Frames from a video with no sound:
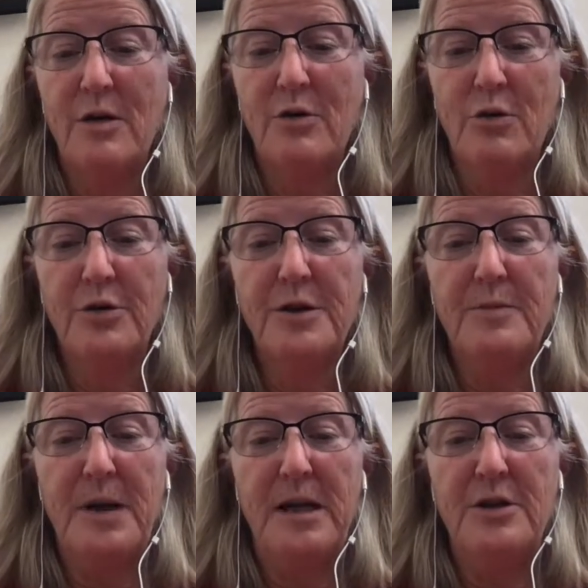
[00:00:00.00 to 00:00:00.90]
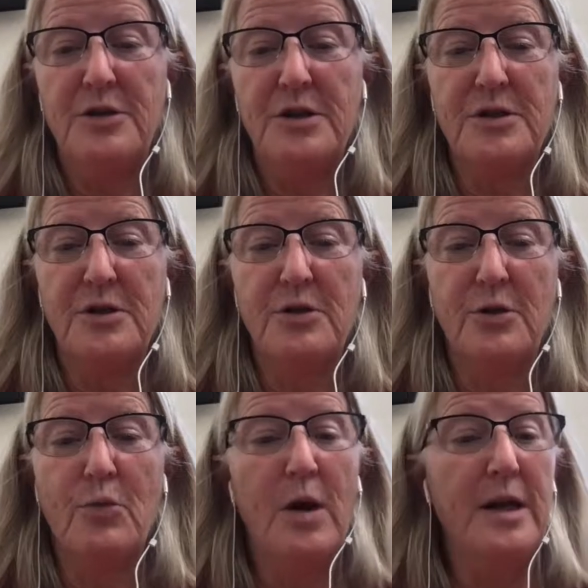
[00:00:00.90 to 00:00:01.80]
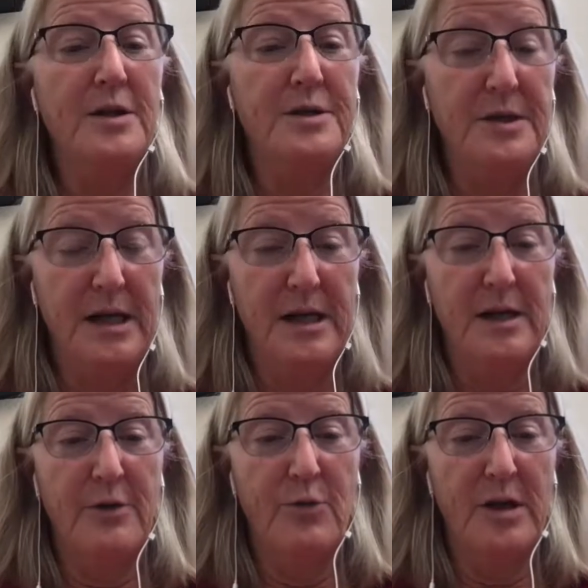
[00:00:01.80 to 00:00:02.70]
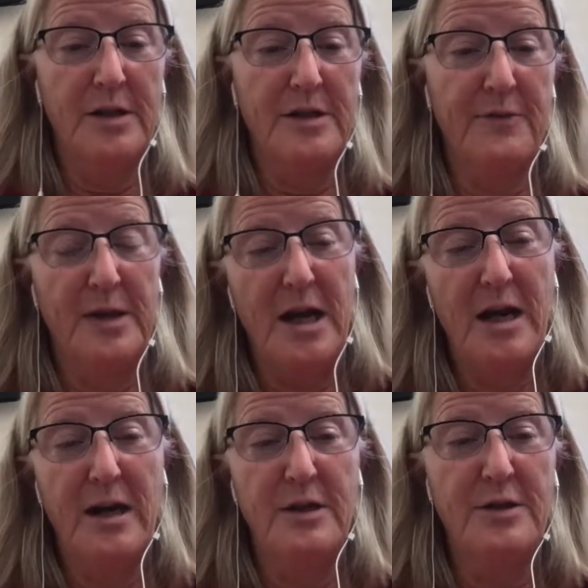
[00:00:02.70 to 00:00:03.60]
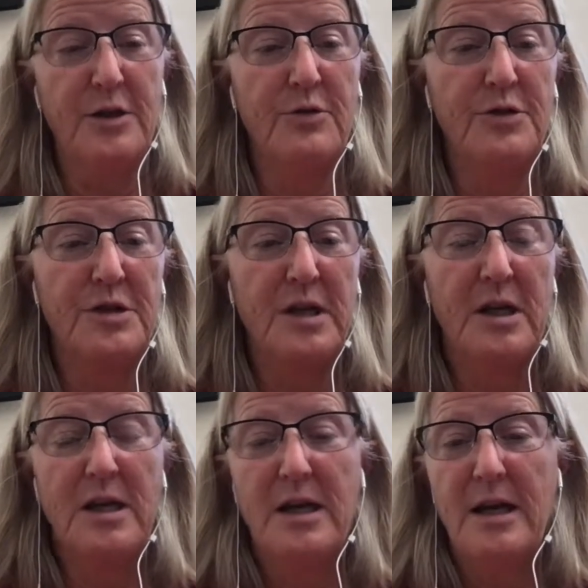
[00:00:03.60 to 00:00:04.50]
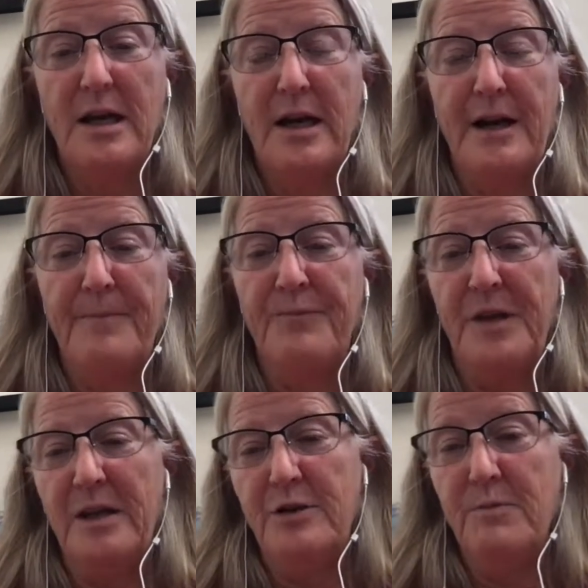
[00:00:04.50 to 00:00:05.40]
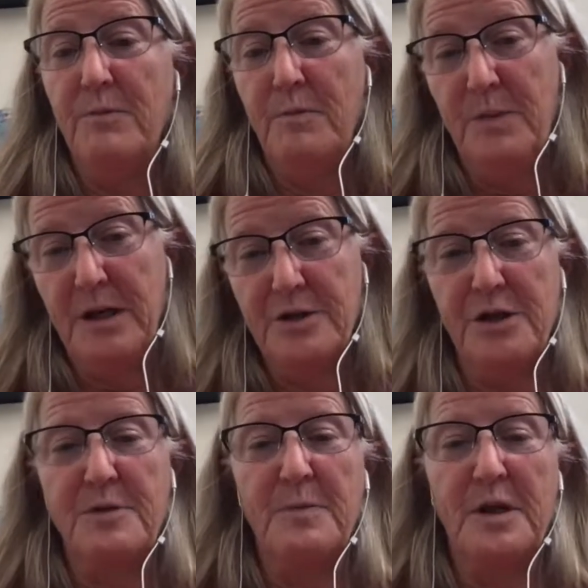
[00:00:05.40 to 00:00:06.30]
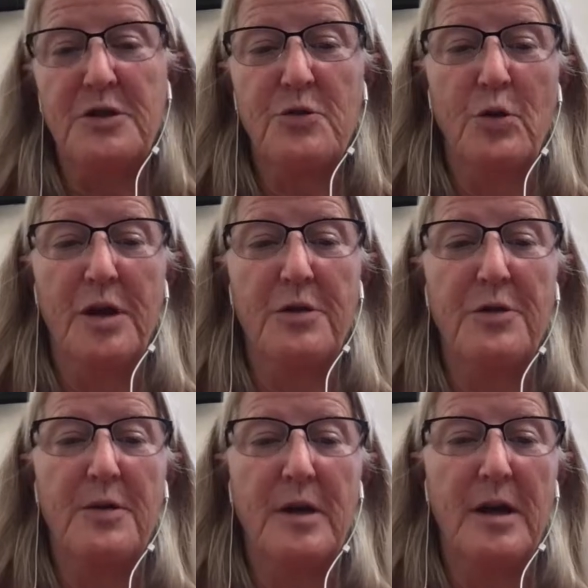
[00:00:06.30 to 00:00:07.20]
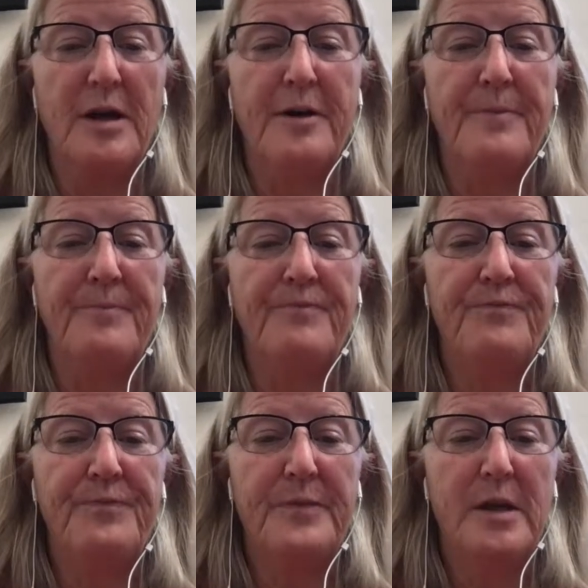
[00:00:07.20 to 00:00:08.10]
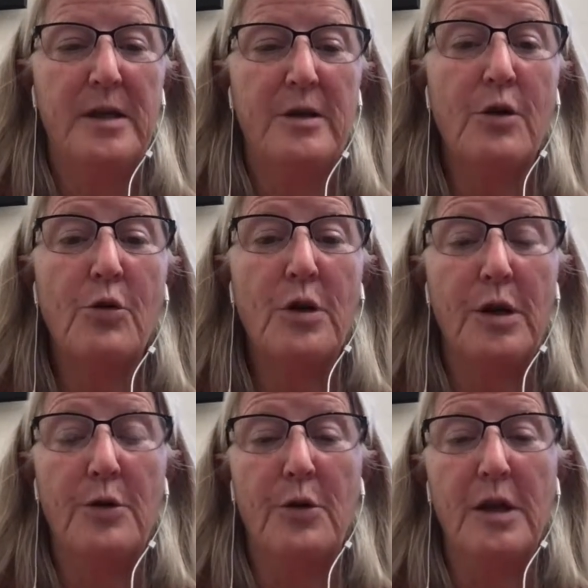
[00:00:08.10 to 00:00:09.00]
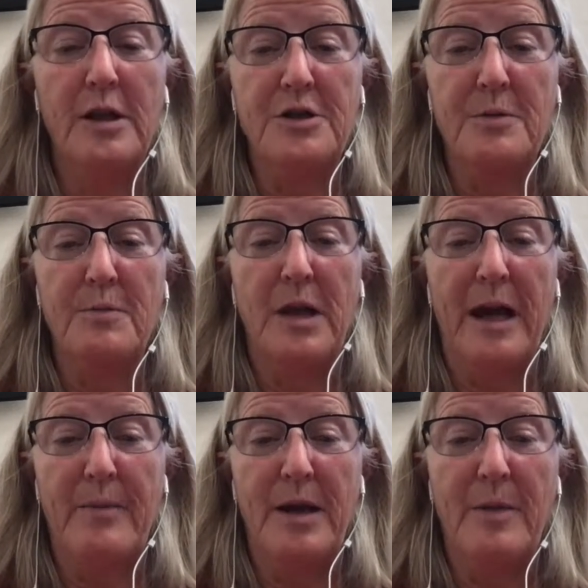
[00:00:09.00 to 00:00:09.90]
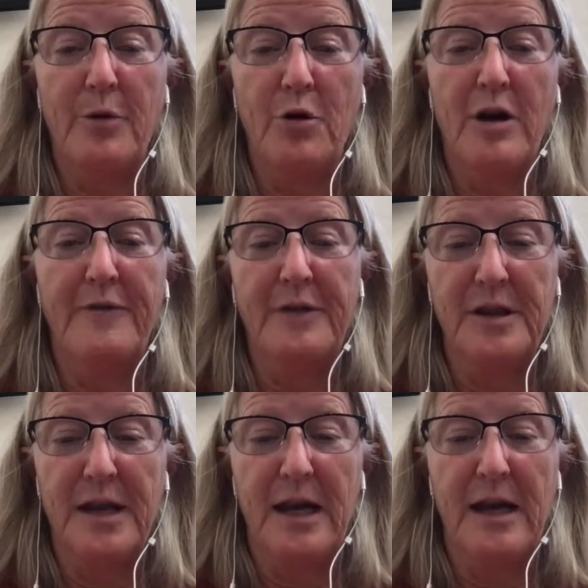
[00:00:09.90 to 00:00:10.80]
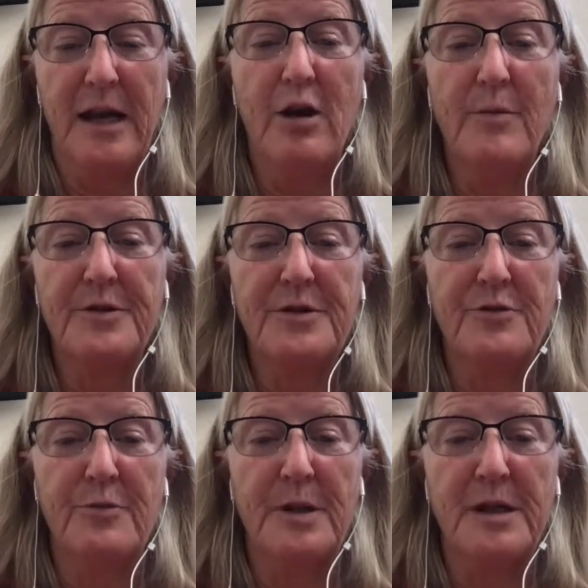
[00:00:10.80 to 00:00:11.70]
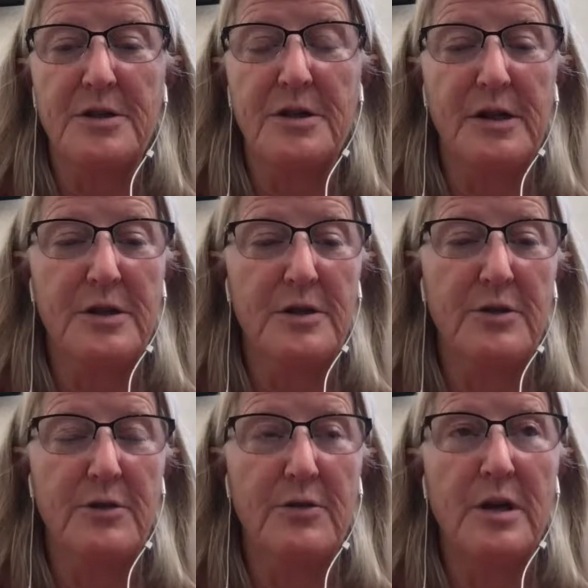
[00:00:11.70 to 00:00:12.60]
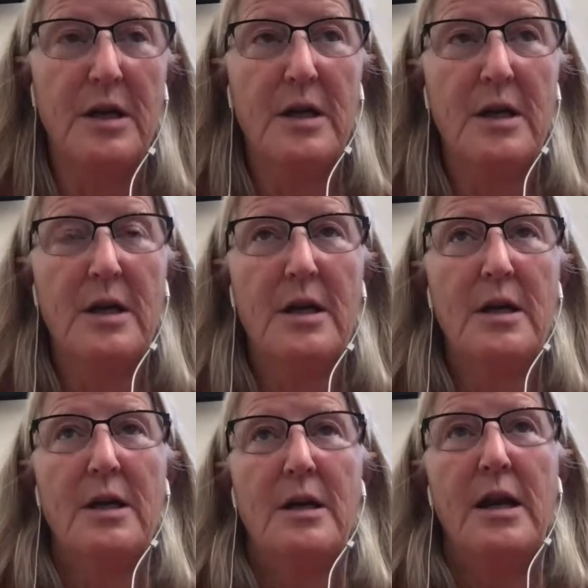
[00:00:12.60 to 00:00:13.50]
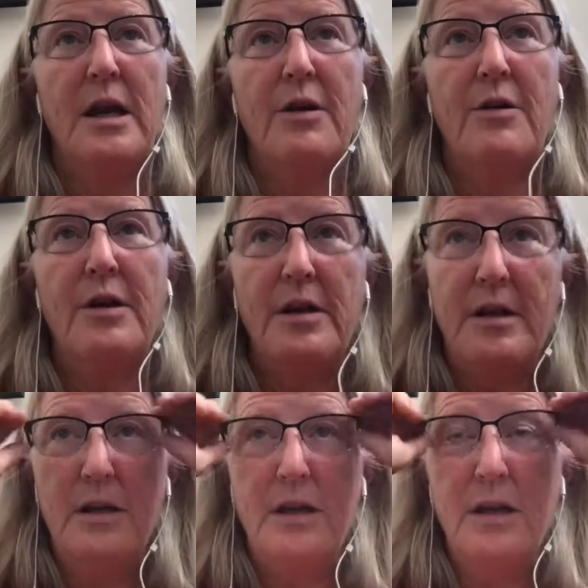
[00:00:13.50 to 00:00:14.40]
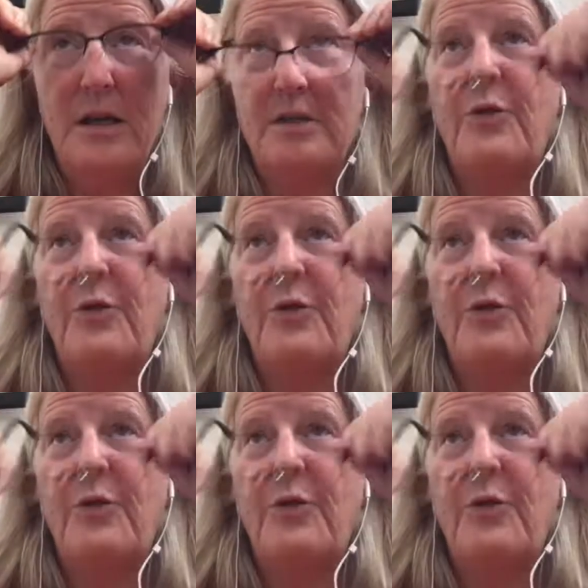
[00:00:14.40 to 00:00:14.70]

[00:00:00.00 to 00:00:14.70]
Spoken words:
Golden paste is a good way to get in a relatively high dose, because it's mixed with coconut oil and some black pepper, often that helps tremendously too. Now, as